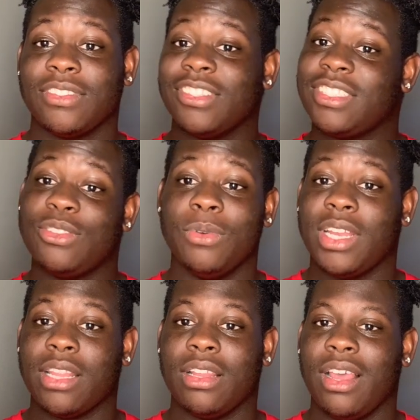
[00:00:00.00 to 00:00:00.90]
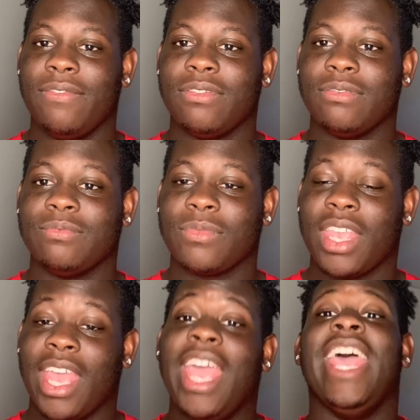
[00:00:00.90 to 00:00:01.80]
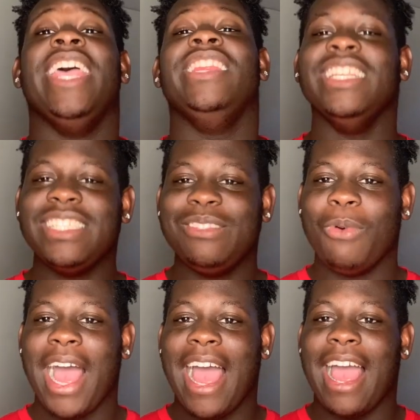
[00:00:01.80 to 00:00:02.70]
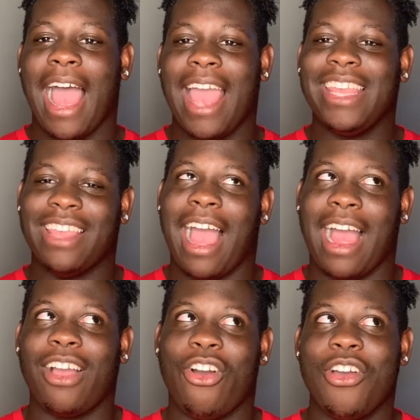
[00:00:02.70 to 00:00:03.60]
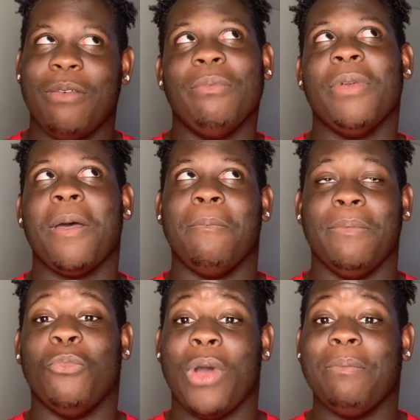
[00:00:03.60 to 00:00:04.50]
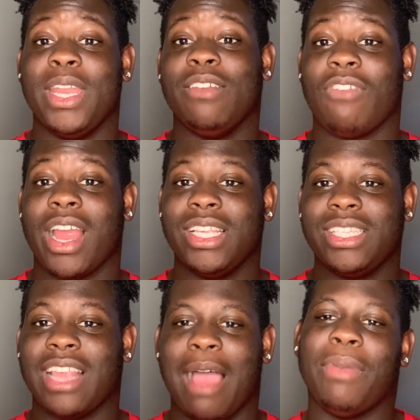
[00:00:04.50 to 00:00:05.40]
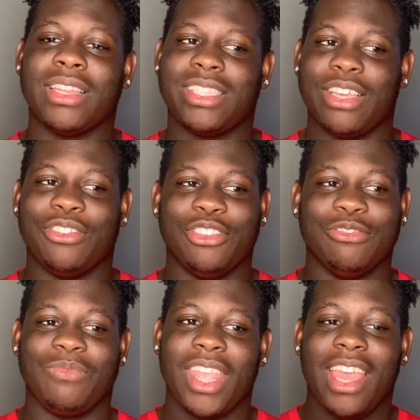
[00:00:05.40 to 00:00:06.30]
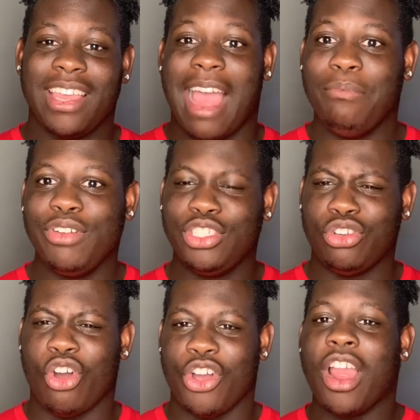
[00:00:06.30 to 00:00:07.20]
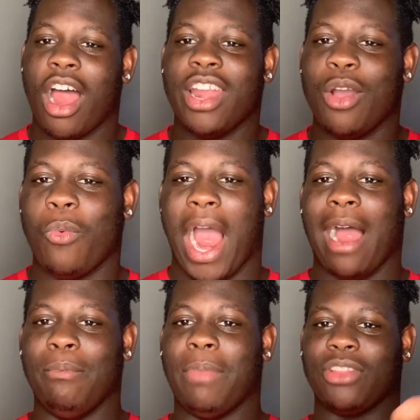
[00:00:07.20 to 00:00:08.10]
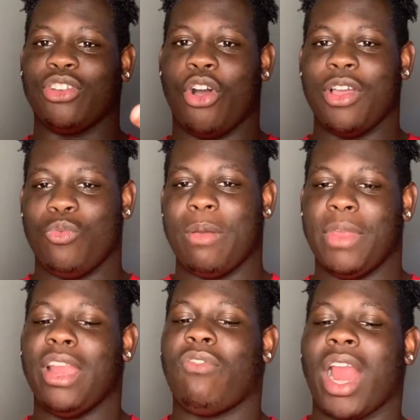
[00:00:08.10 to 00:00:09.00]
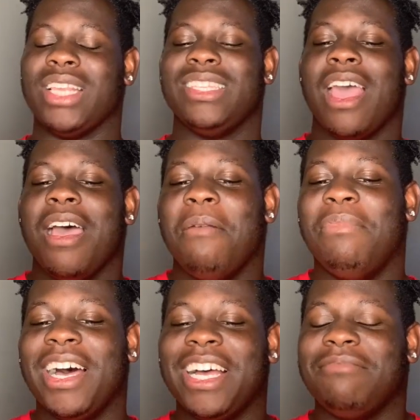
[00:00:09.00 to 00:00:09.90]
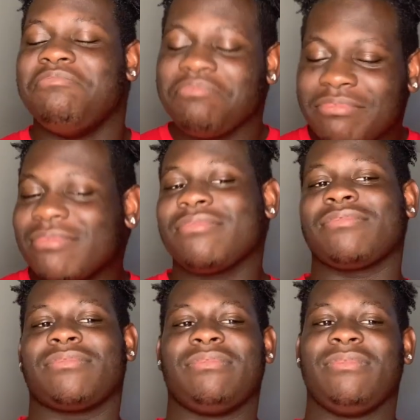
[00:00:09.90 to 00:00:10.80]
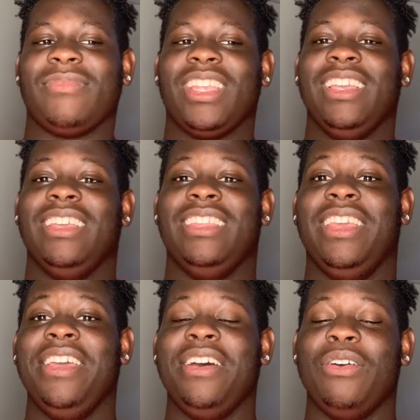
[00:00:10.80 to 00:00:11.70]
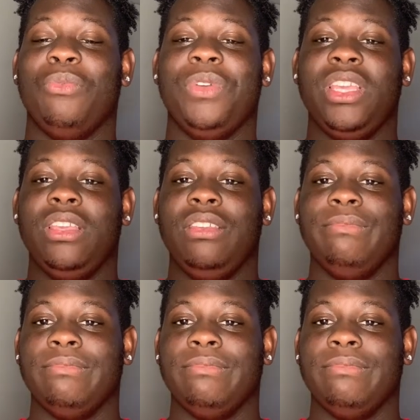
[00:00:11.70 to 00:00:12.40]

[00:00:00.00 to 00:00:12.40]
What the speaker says: to another level. And this is why I call him 1 Minute Rice. I'm about to tell you. I'm pretty sure all y'all know why I'm about to call him 1 Minute Rice. But yeah, we